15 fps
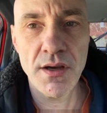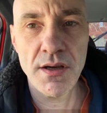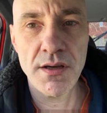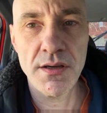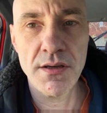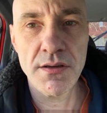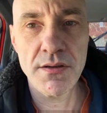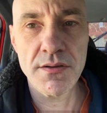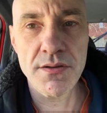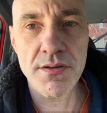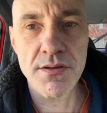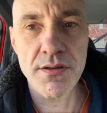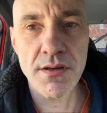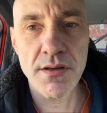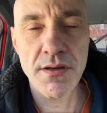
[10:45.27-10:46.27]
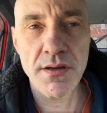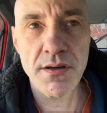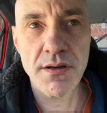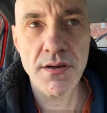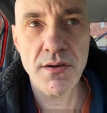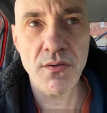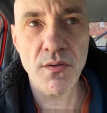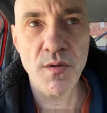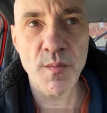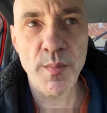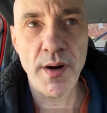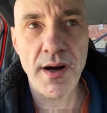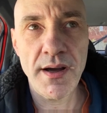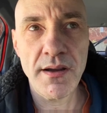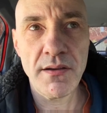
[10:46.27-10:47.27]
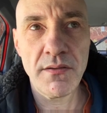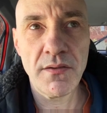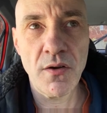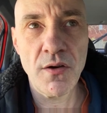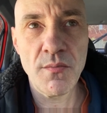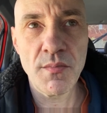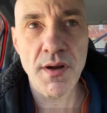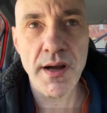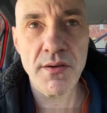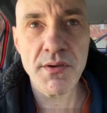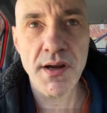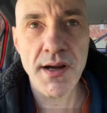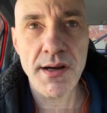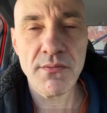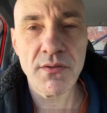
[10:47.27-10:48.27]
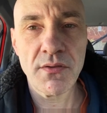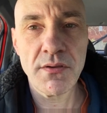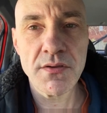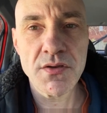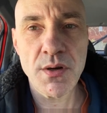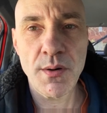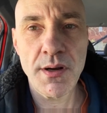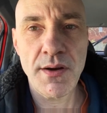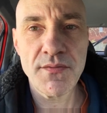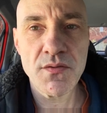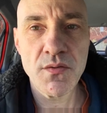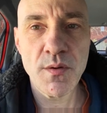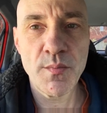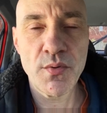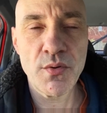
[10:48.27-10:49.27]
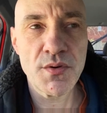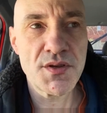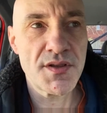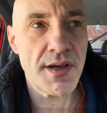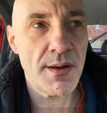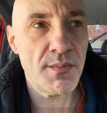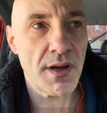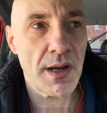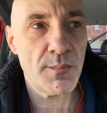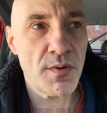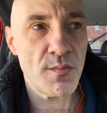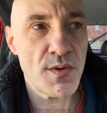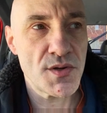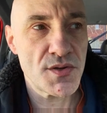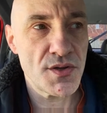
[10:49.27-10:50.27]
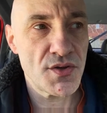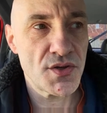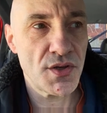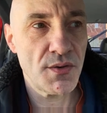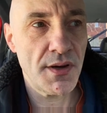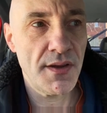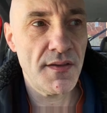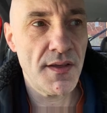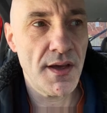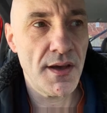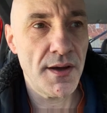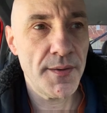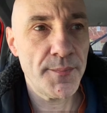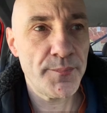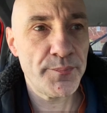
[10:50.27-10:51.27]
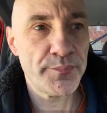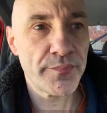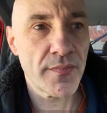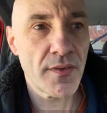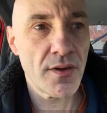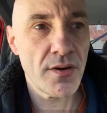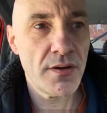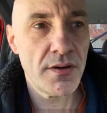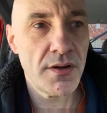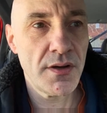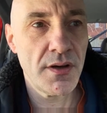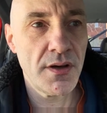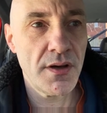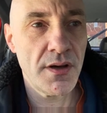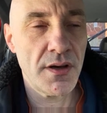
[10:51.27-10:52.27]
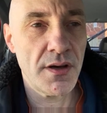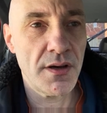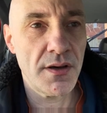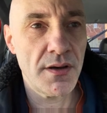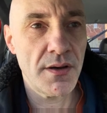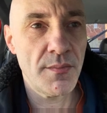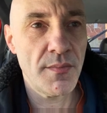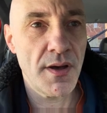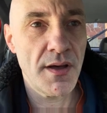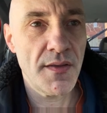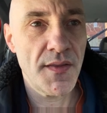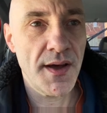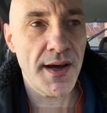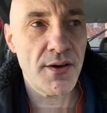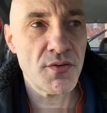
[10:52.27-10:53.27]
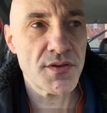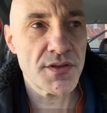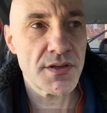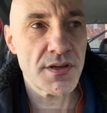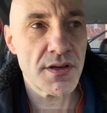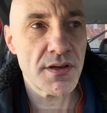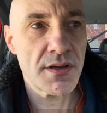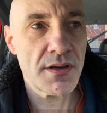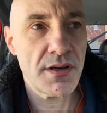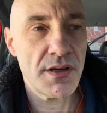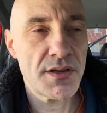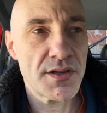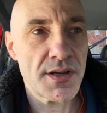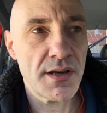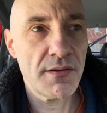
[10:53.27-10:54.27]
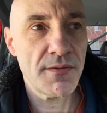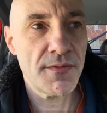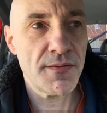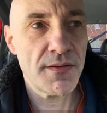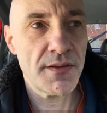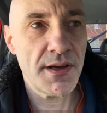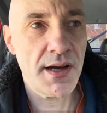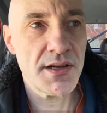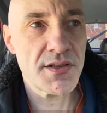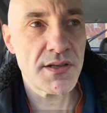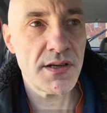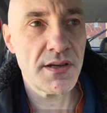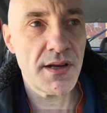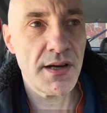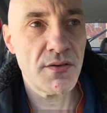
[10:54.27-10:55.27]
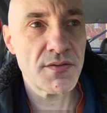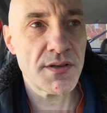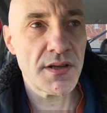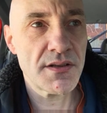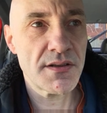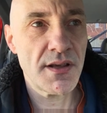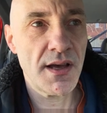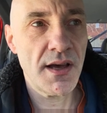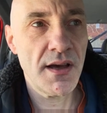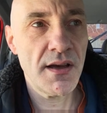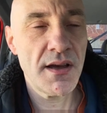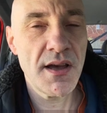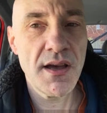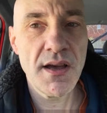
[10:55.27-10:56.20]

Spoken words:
is owned by Durham County Council, so I'd have to approach them to get permission to shoot in there. The house itself, the isolated house that's there,